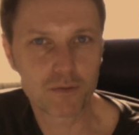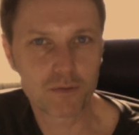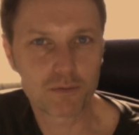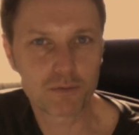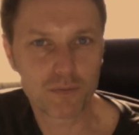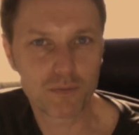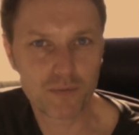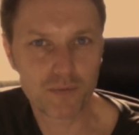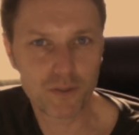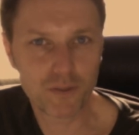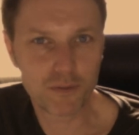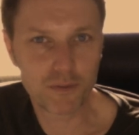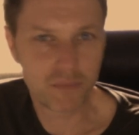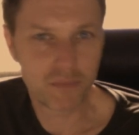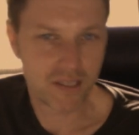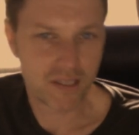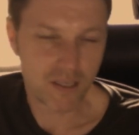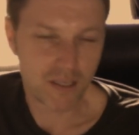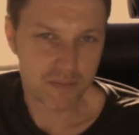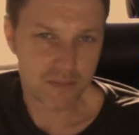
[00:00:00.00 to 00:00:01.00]
Reviewed.
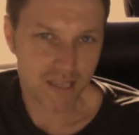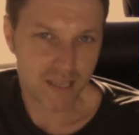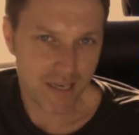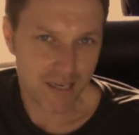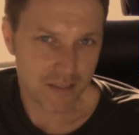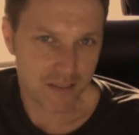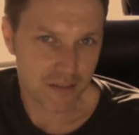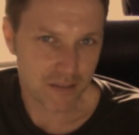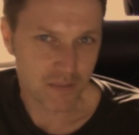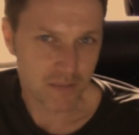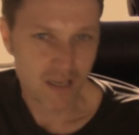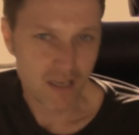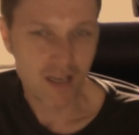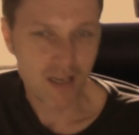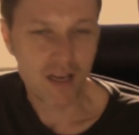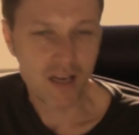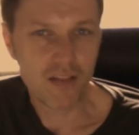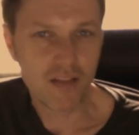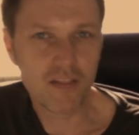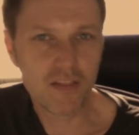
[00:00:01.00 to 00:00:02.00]
My name's Adam,
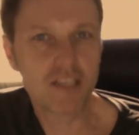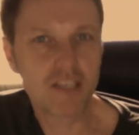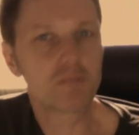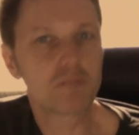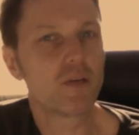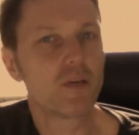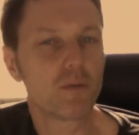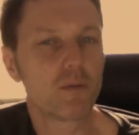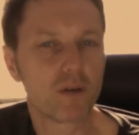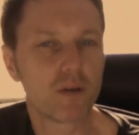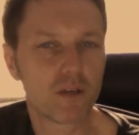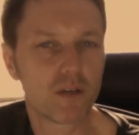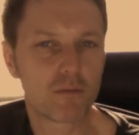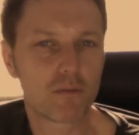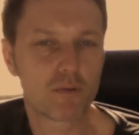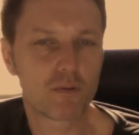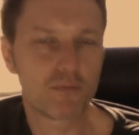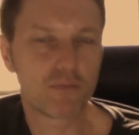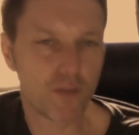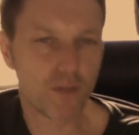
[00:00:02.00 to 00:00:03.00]
and this week we're going to
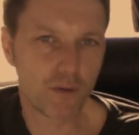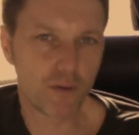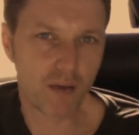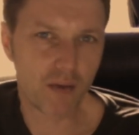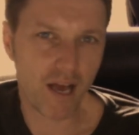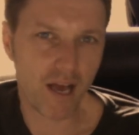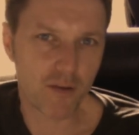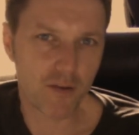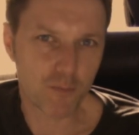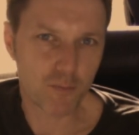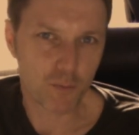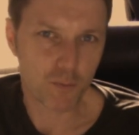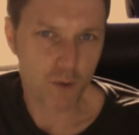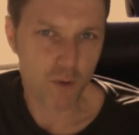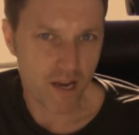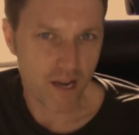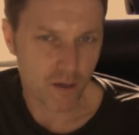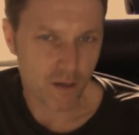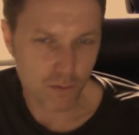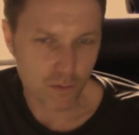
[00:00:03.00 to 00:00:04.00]
review and
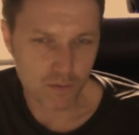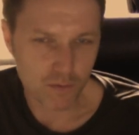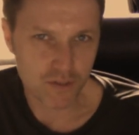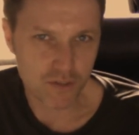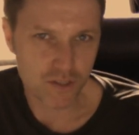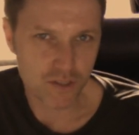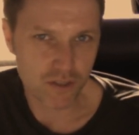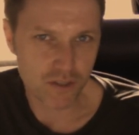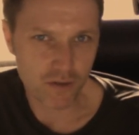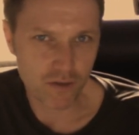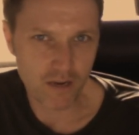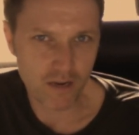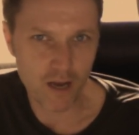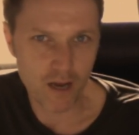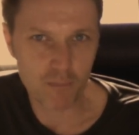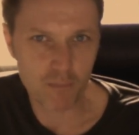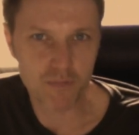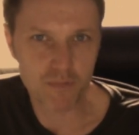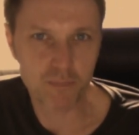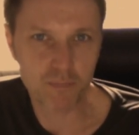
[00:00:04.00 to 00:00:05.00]
rank all the studio
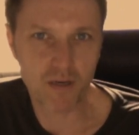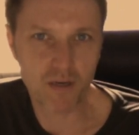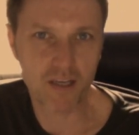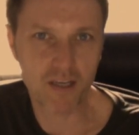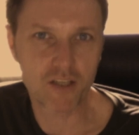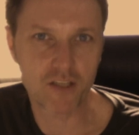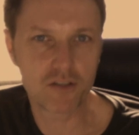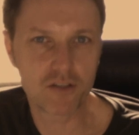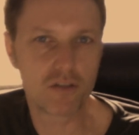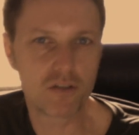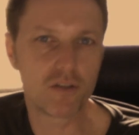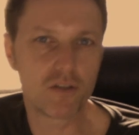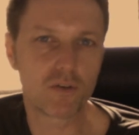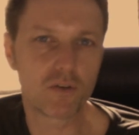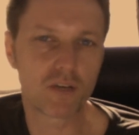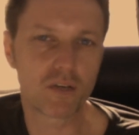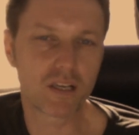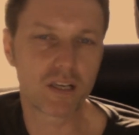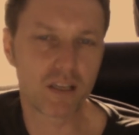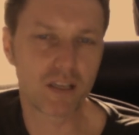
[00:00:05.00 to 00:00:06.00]
albums by New York
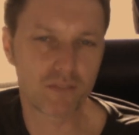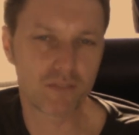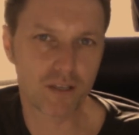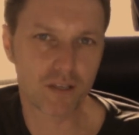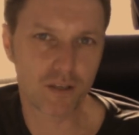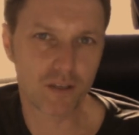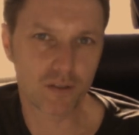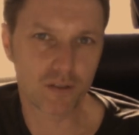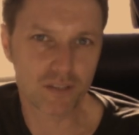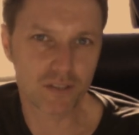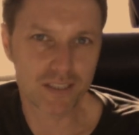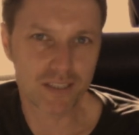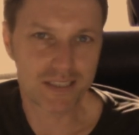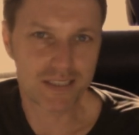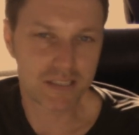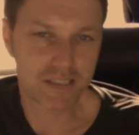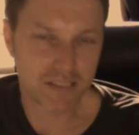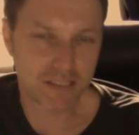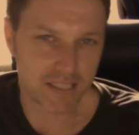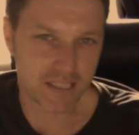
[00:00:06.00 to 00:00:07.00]
Clever Clogs
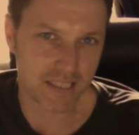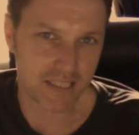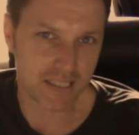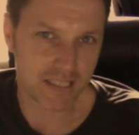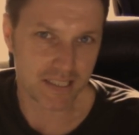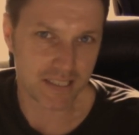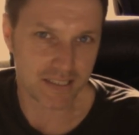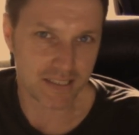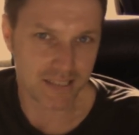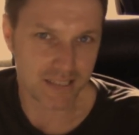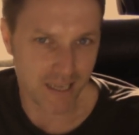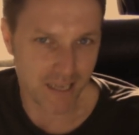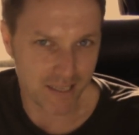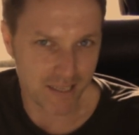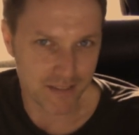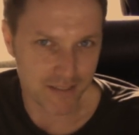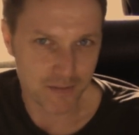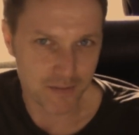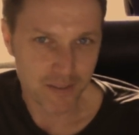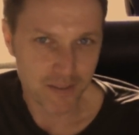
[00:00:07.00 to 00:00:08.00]
Steely Dan.